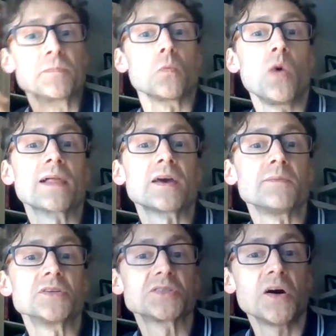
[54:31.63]

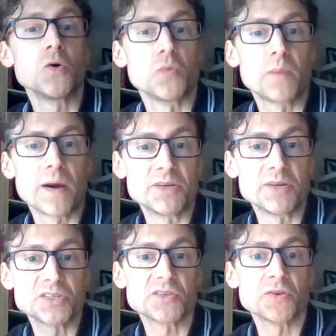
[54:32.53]
Wellcome has told the
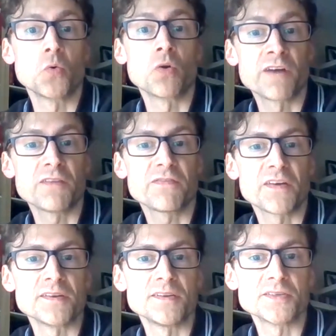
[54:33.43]
publishers that all of our
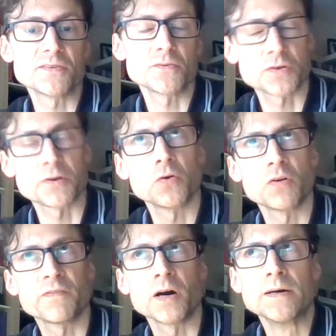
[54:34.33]
funders, all
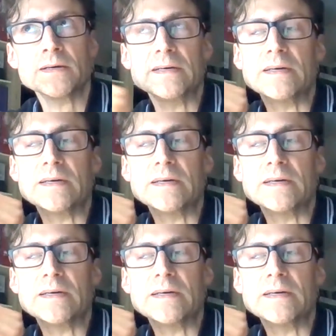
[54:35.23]
of our